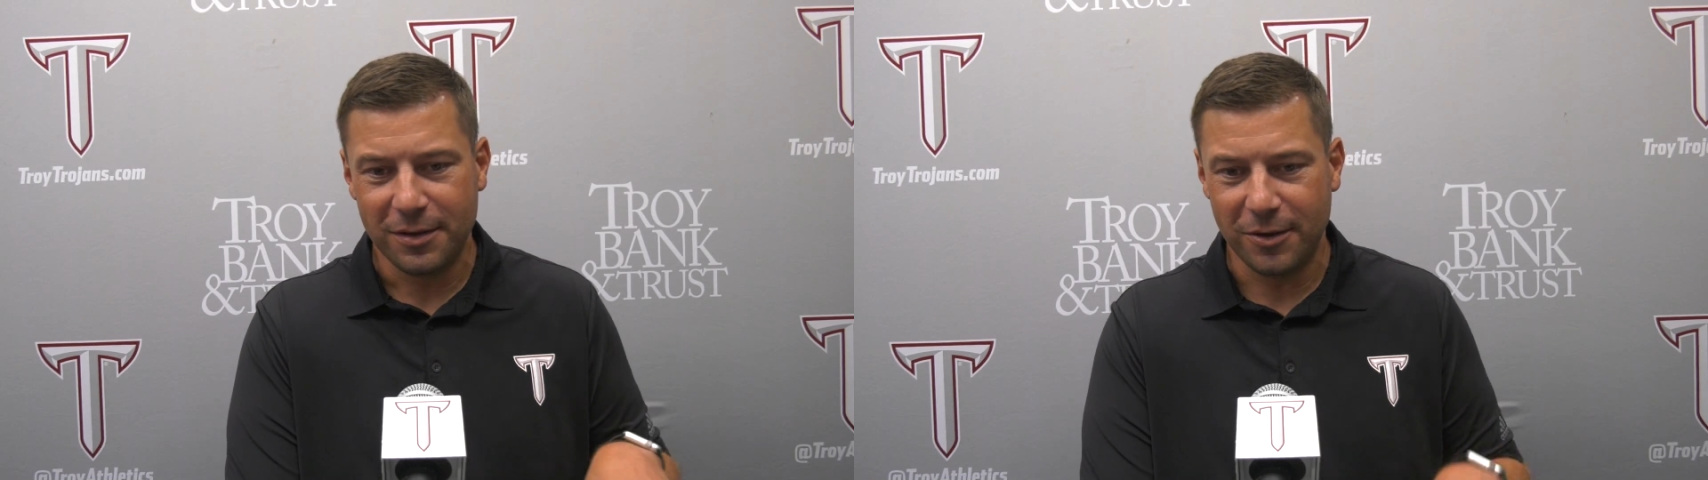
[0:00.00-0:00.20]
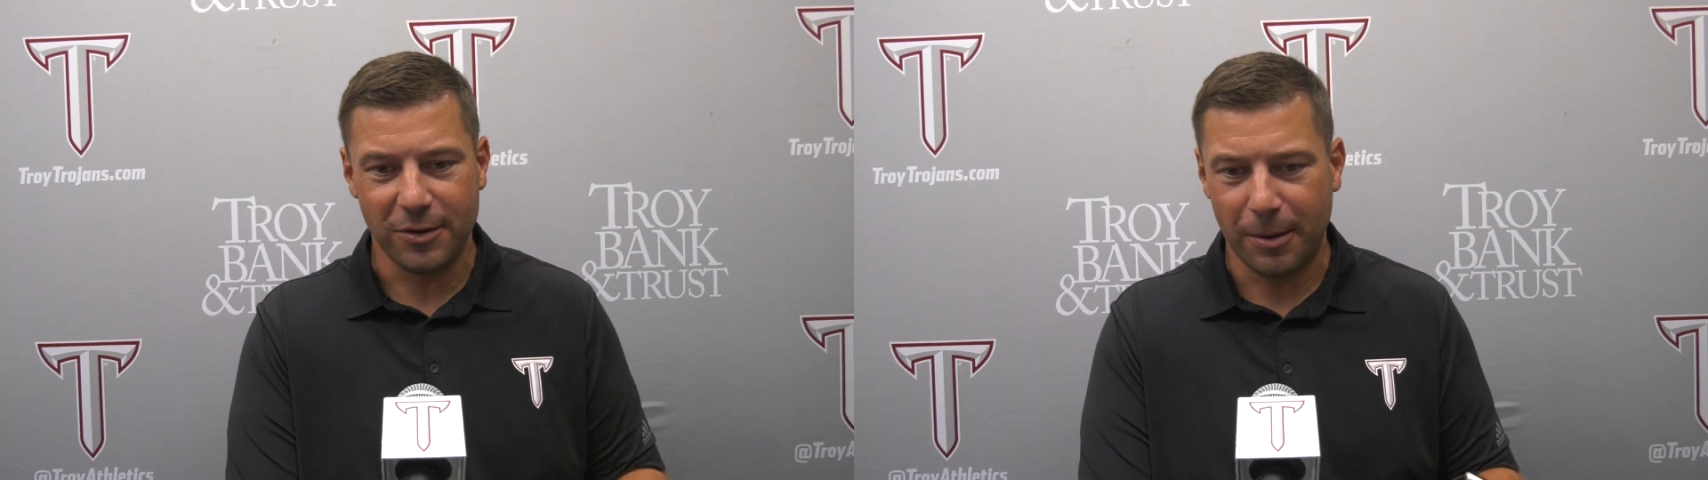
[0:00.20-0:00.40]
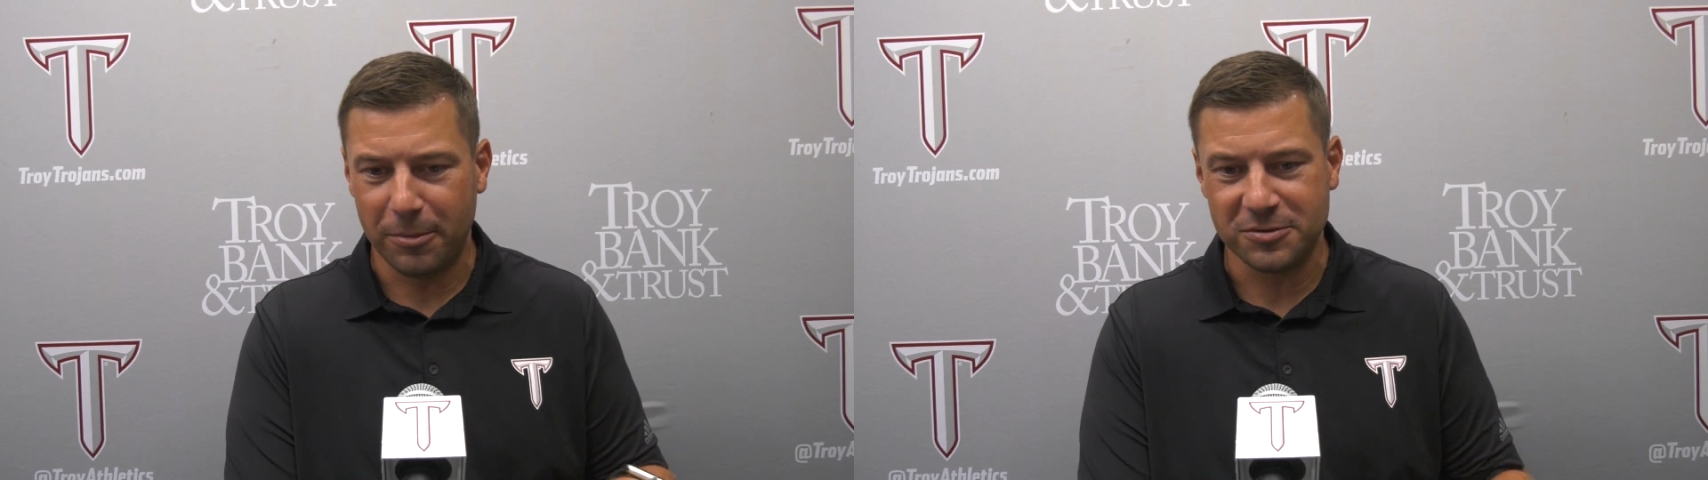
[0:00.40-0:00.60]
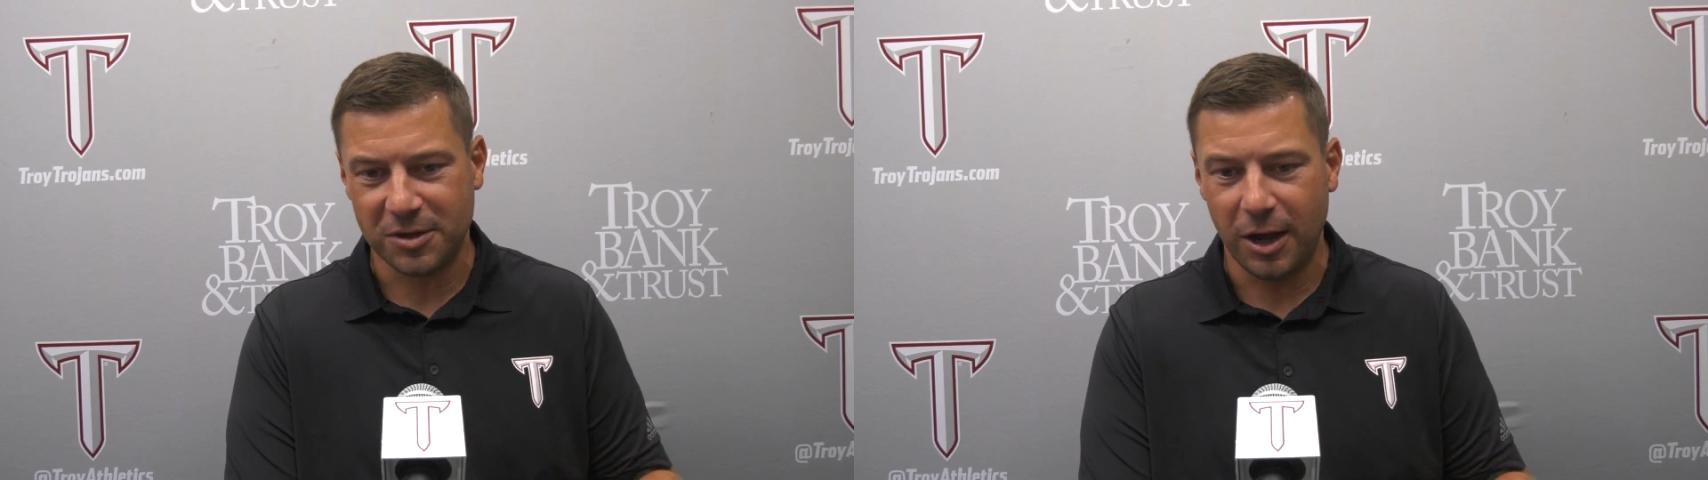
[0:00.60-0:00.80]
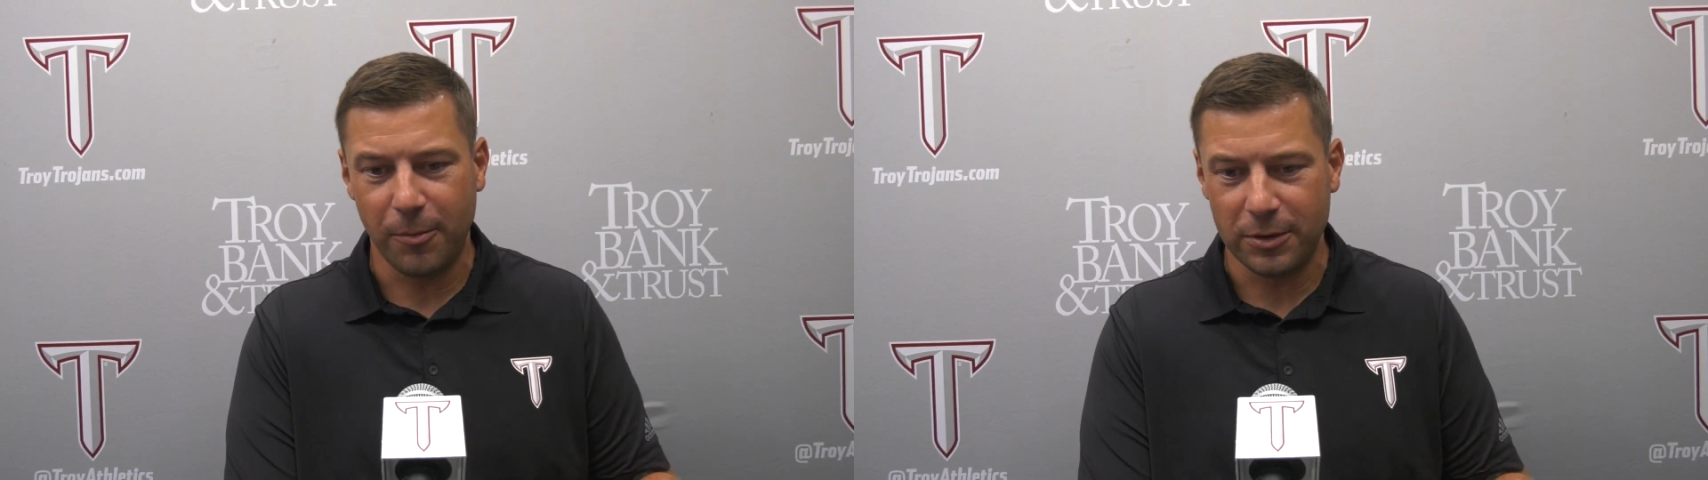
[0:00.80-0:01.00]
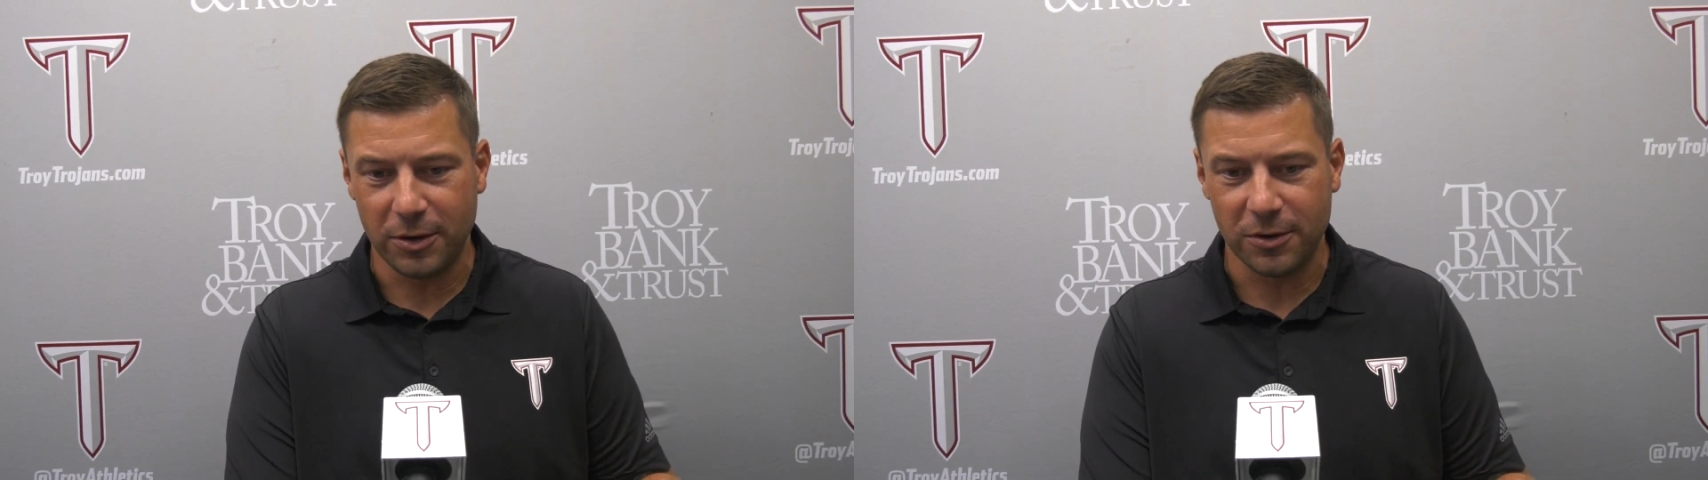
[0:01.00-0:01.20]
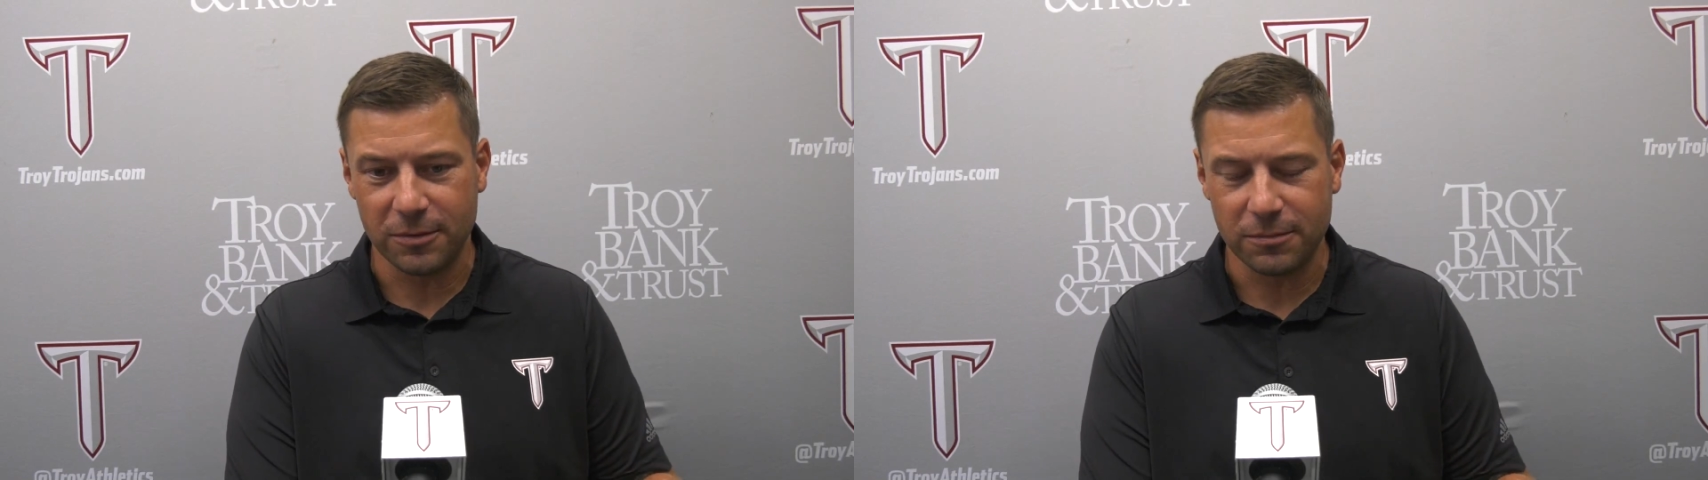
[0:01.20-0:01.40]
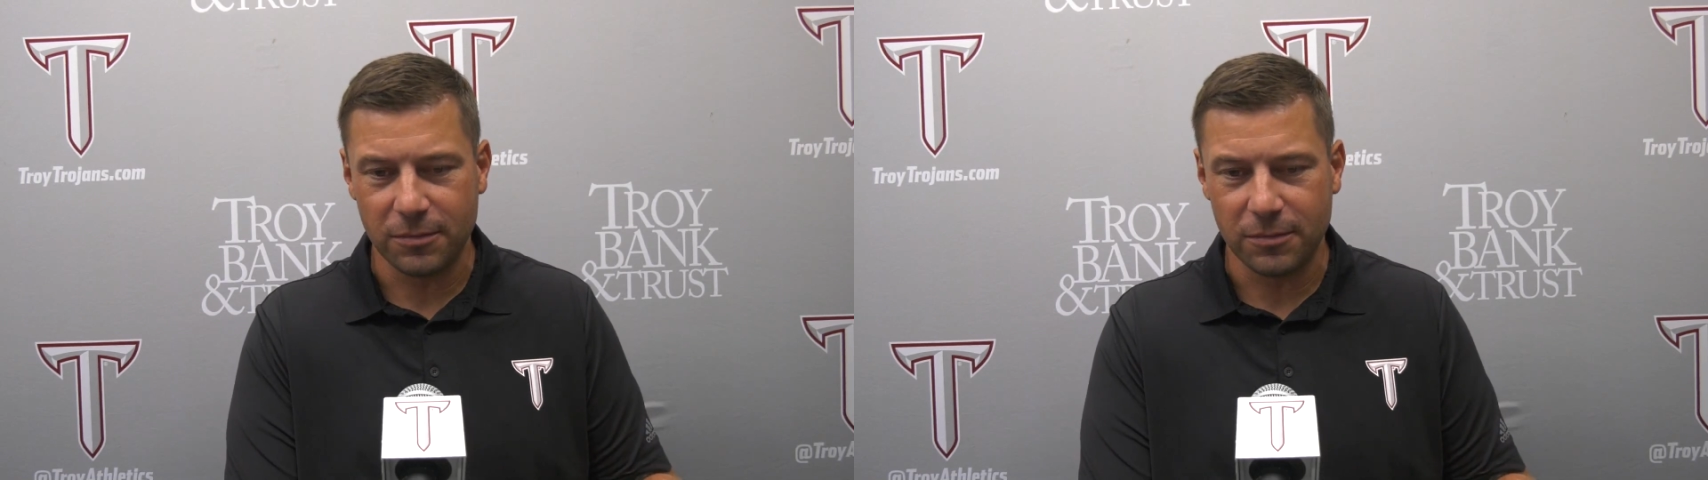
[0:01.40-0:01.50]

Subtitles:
your numbers come when you're